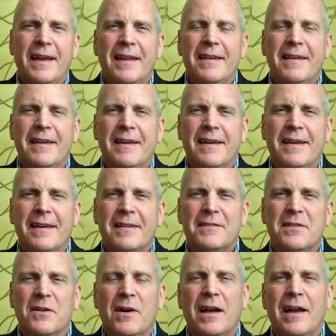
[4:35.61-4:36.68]
and
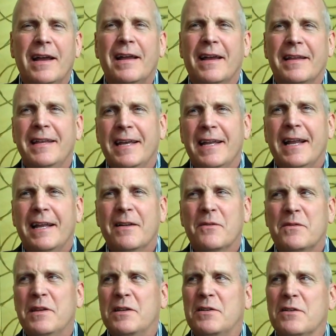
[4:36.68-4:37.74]
so I
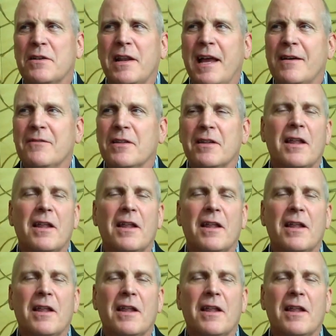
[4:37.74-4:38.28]
don't think you're going to have